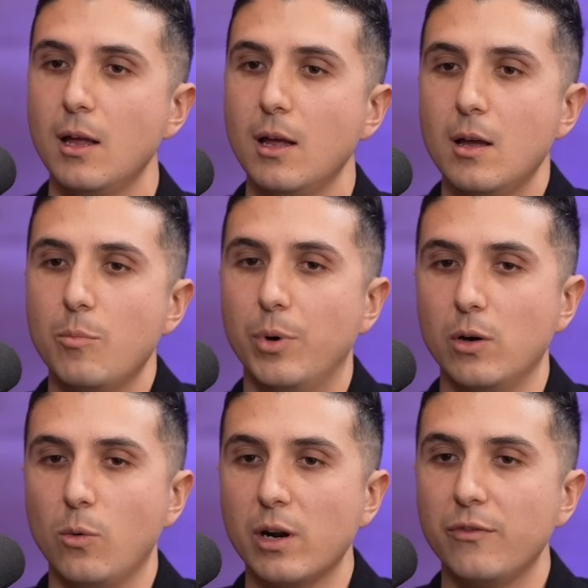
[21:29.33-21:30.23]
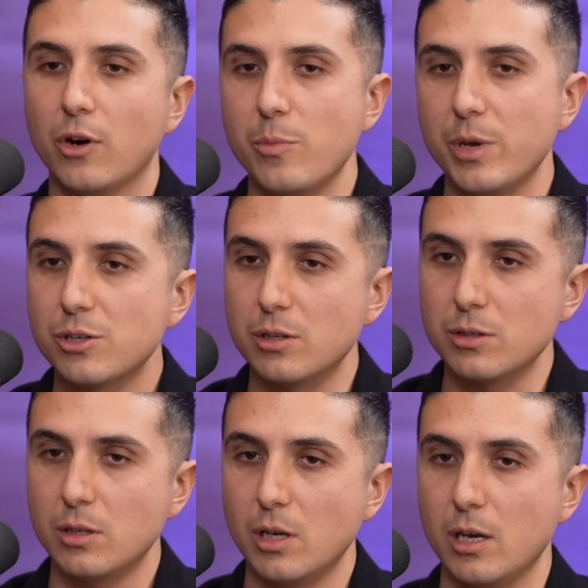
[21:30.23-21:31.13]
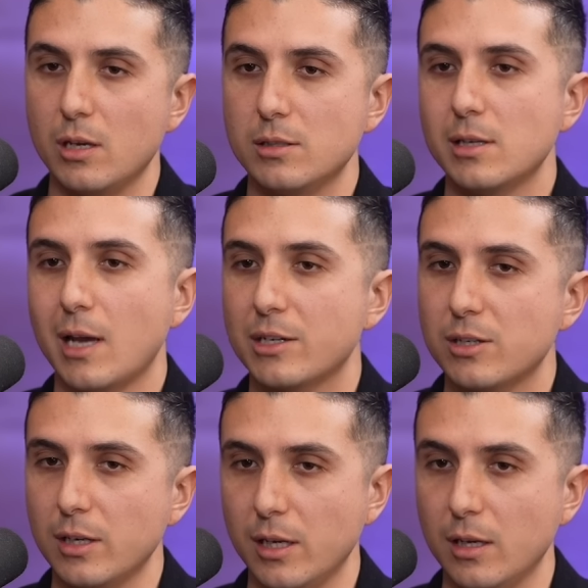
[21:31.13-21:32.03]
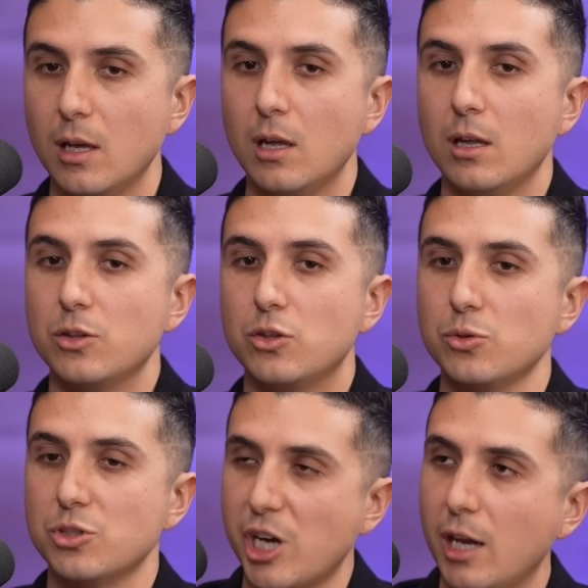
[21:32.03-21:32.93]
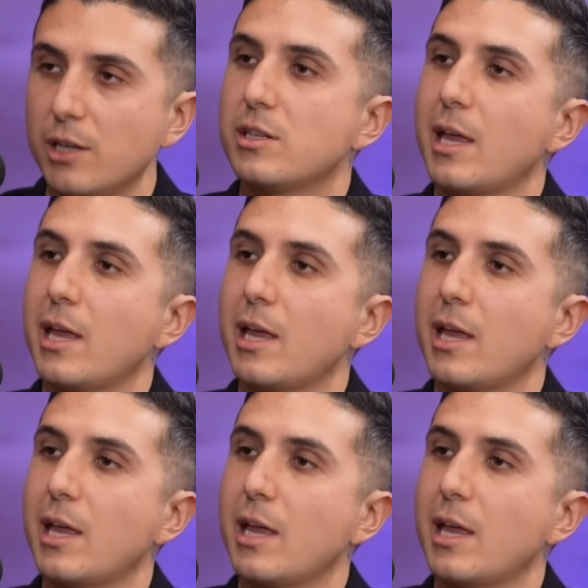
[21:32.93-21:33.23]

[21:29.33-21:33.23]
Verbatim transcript: Yeah. But one of our mission is actually to change